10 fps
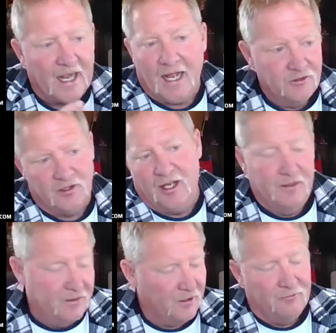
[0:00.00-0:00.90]
I
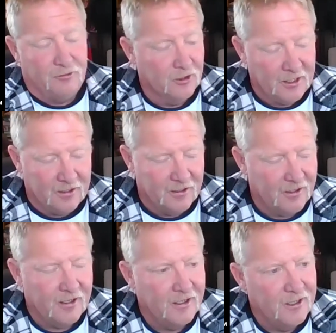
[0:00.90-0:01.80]
feel like
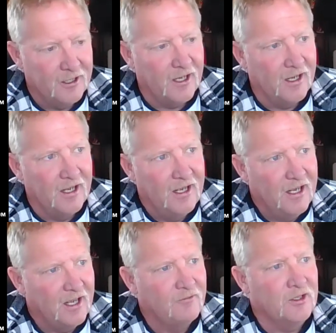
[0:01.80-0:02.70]

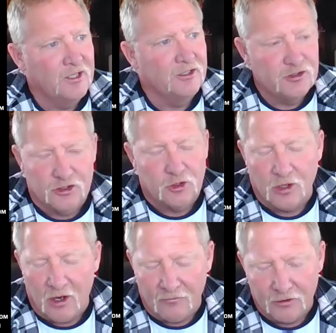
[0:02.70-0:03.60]
it's just so
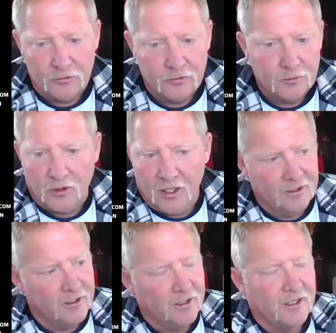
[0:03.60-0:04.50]
convoluted,
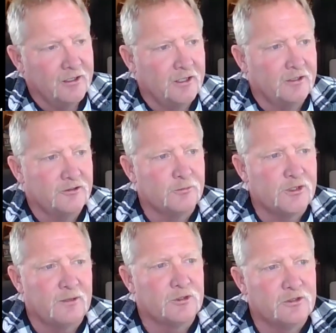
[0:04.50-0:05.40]
Brian, that it
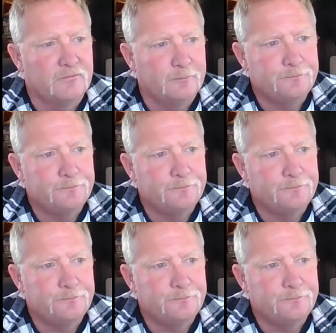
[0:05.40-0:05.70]
sometimes